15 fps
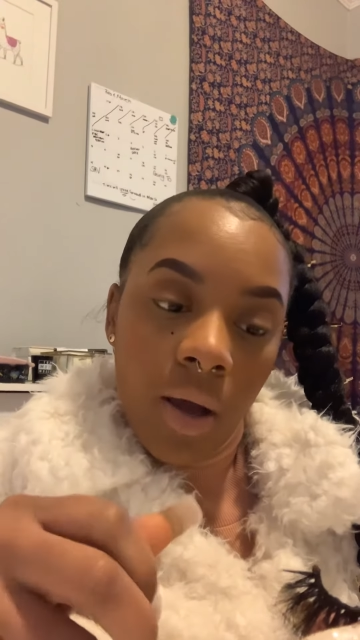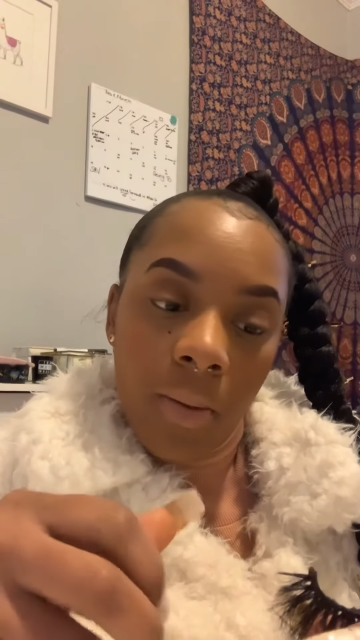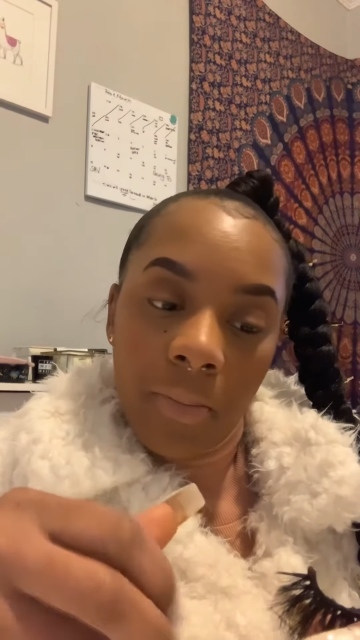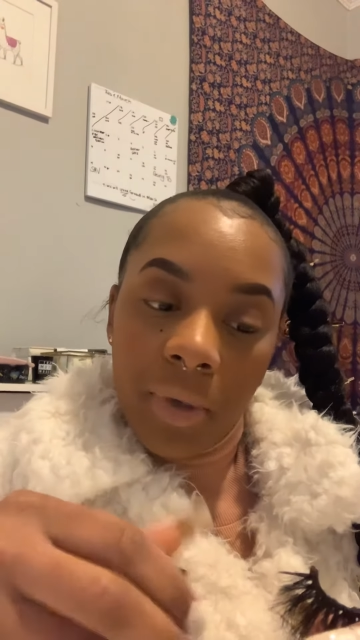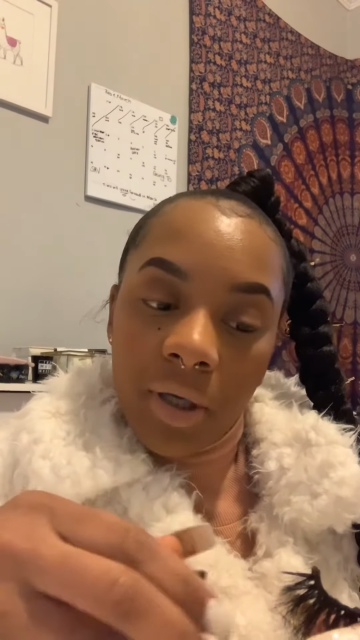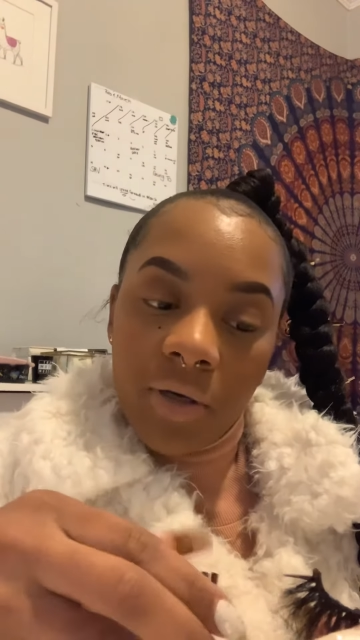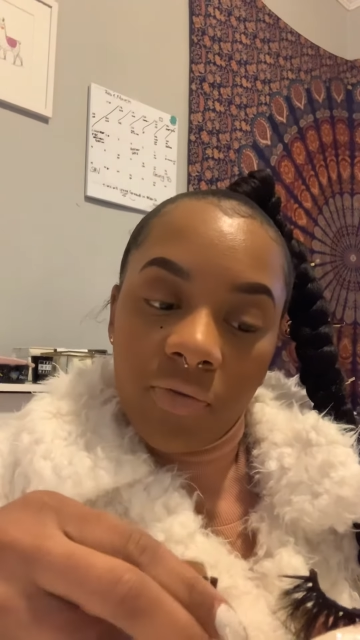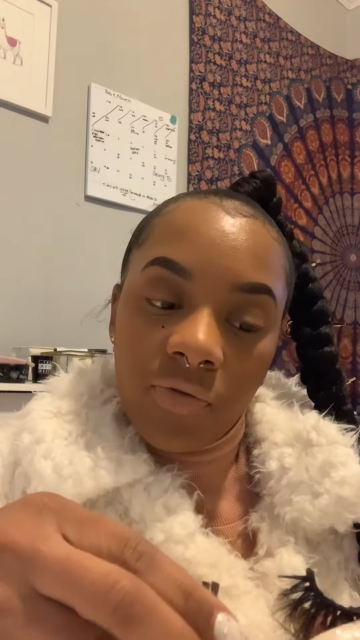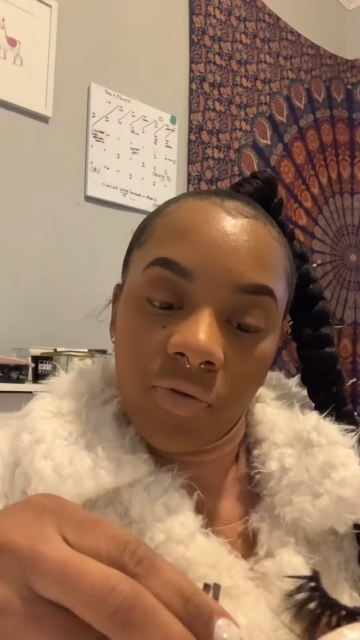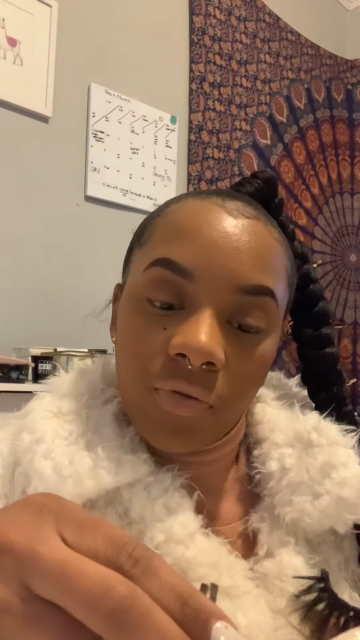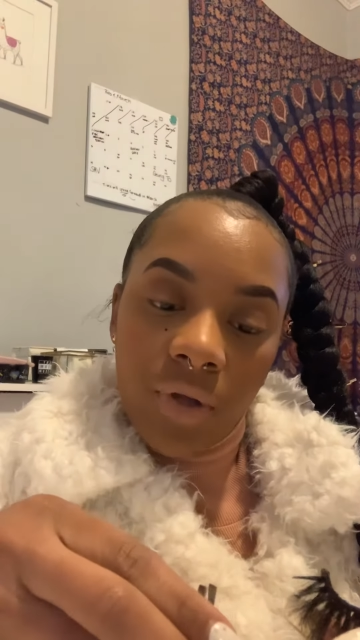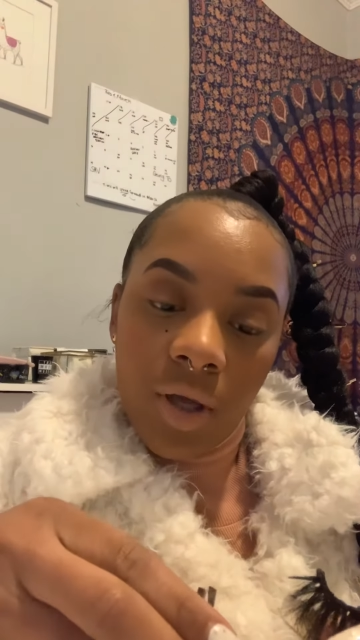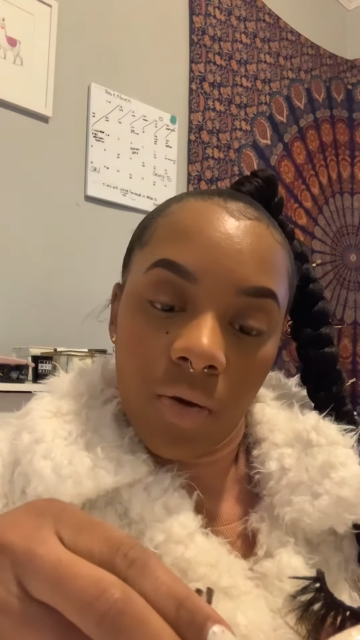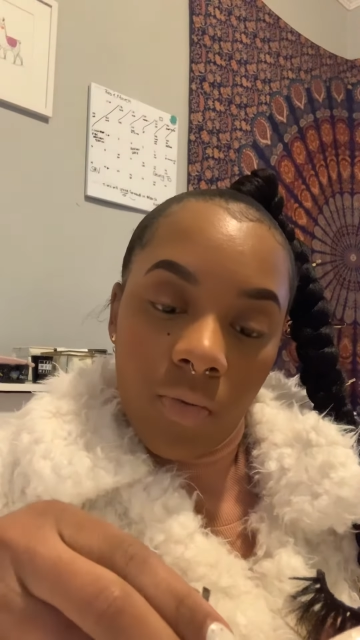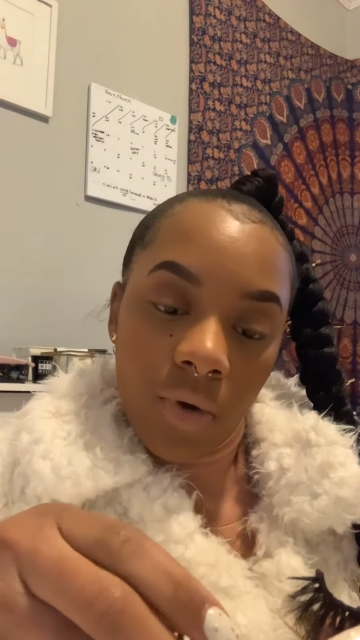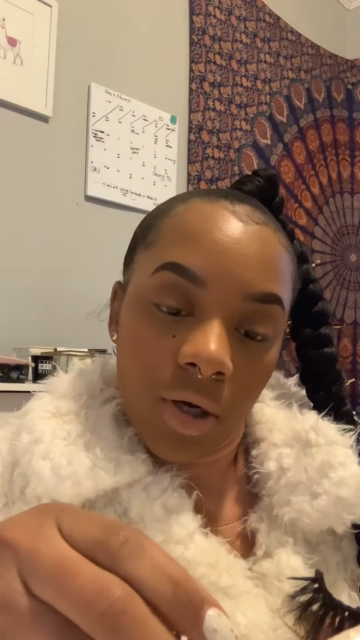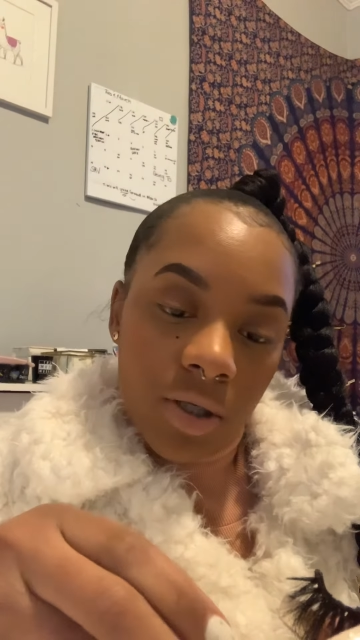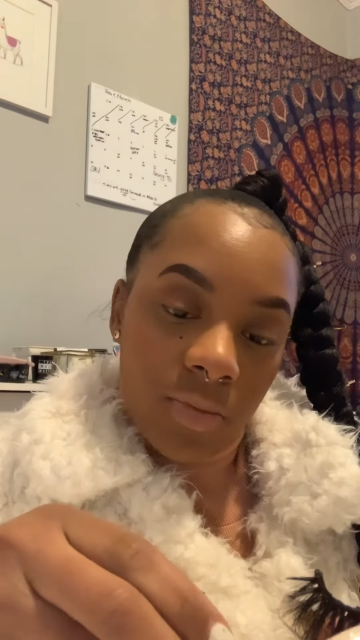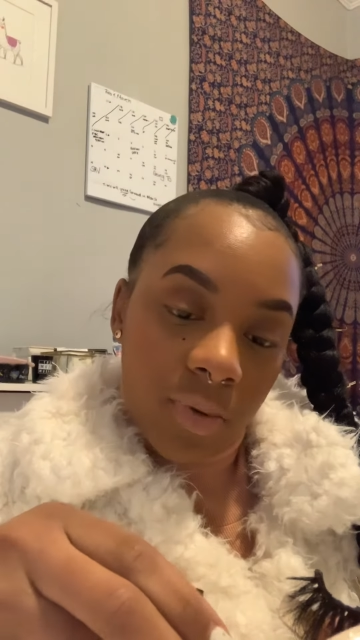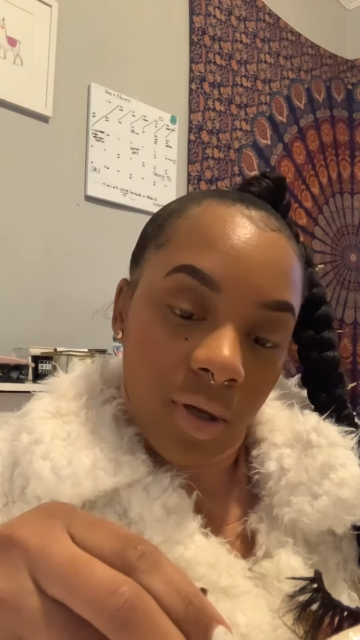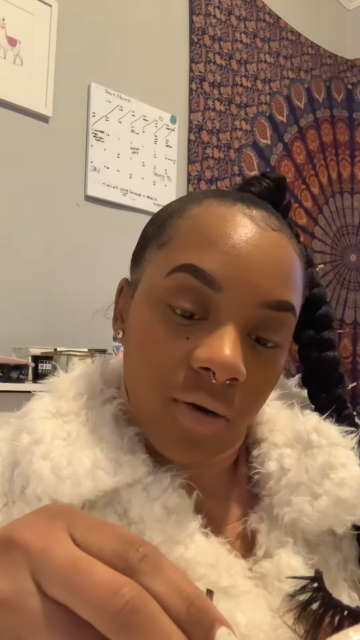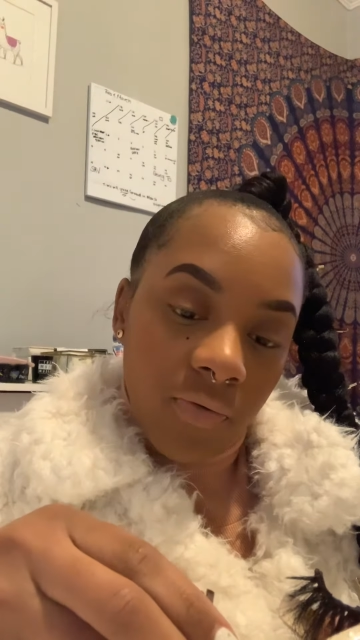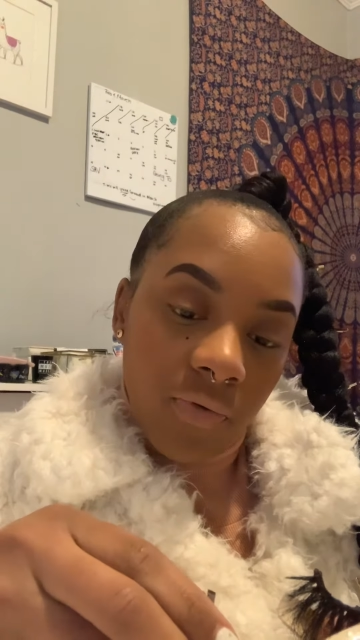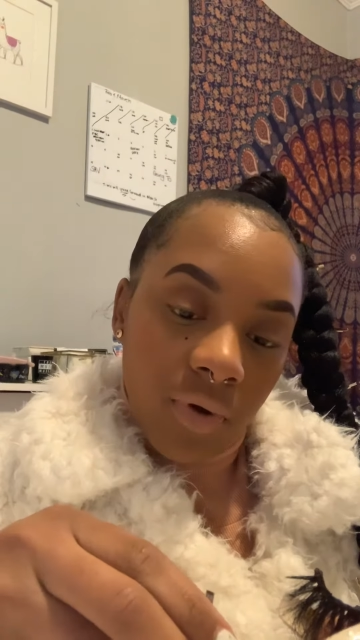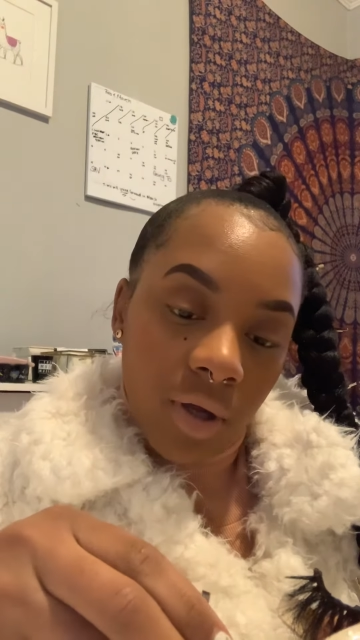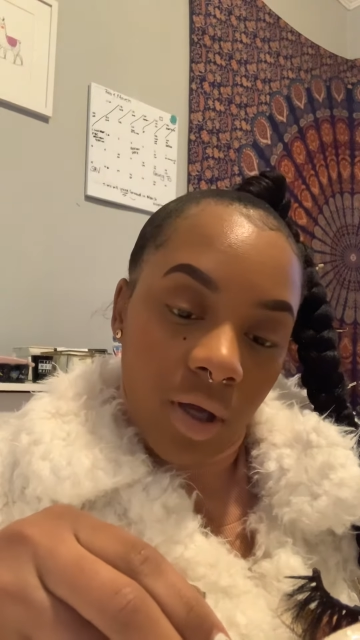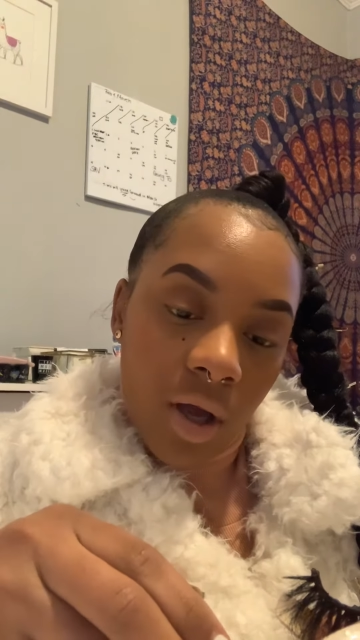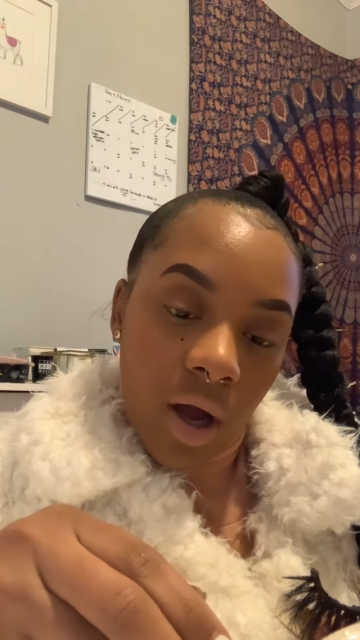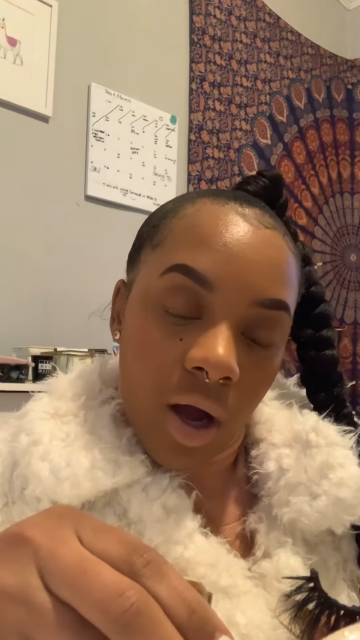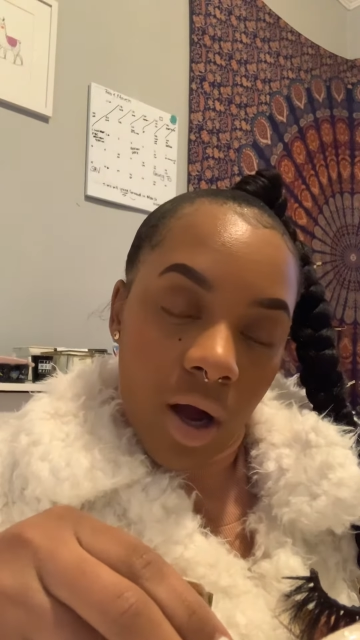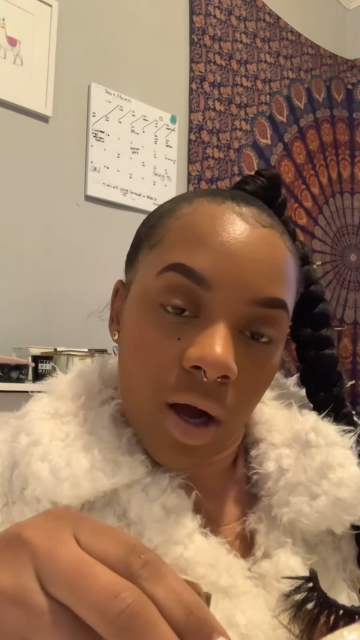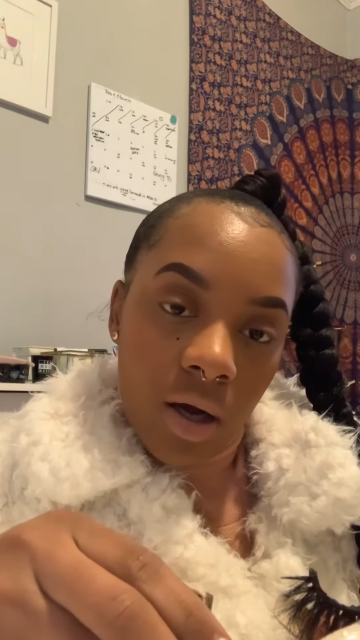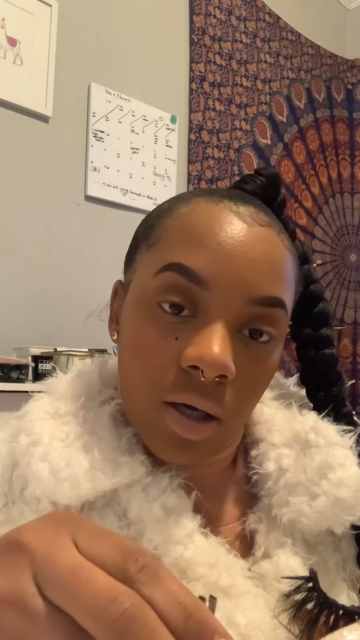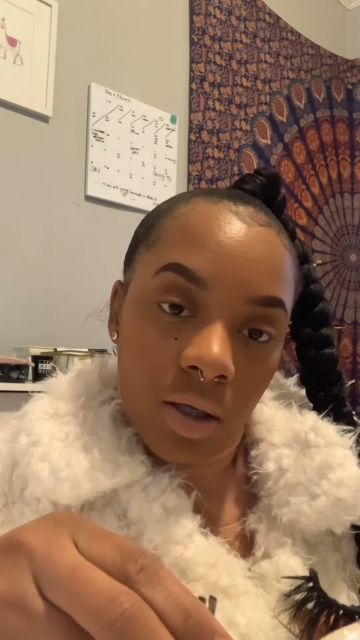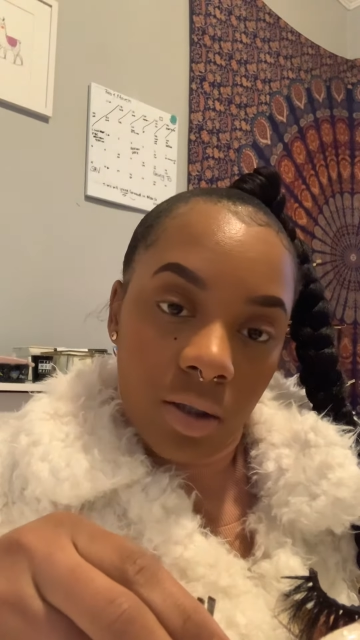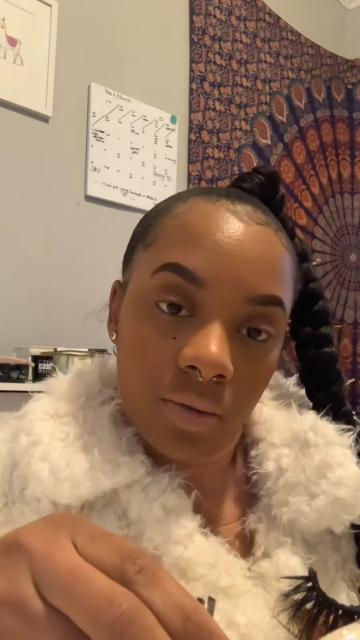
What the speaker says: But if it works better for y'all